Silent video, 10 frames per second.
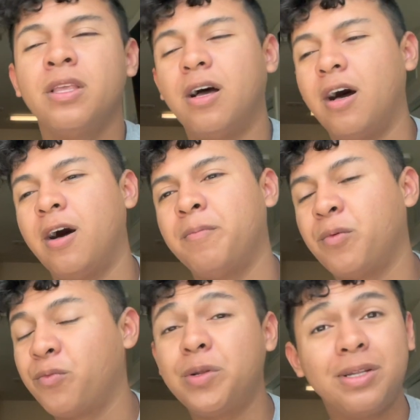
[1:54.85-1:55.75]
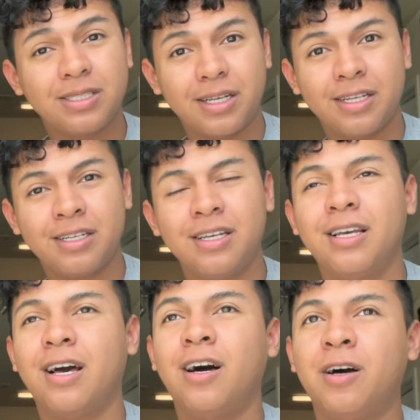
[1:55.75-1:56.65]
Um, really excited.
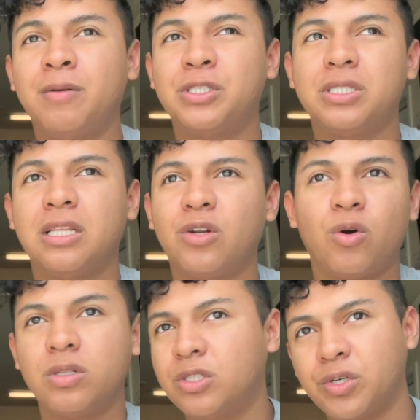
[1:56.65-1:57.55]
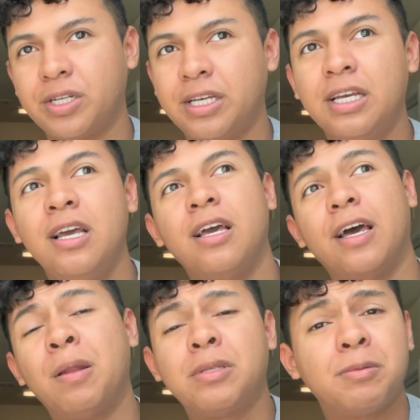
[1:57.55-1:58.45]
Um, it's just a little health journey.
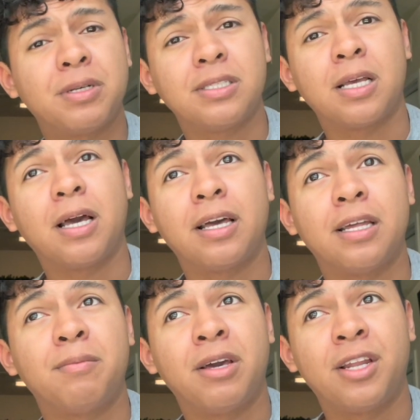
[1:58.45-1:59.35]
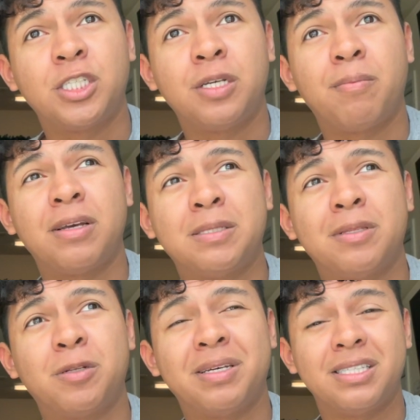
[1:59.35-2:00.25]
And I'm saying it's because, like, again, my energy might seem a
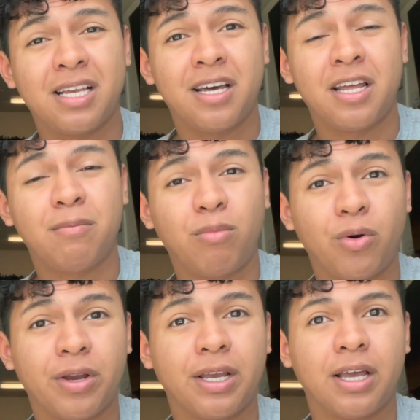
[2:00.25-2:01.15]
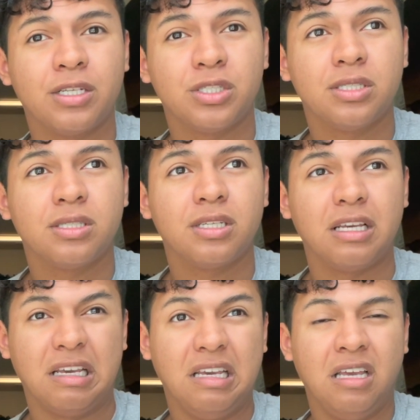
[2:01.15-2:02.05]
little dead and boring and just
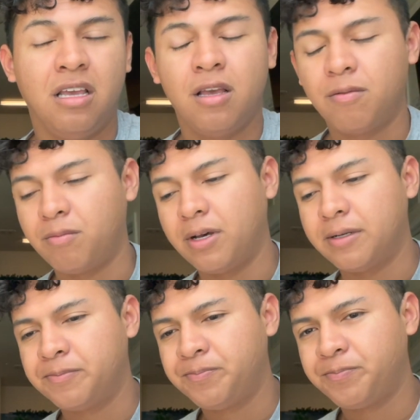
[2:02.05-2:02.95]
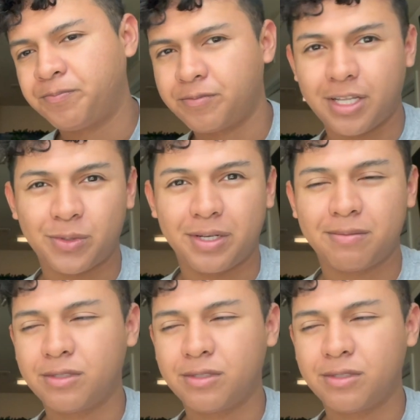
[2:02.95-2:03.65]
eh, but that's why.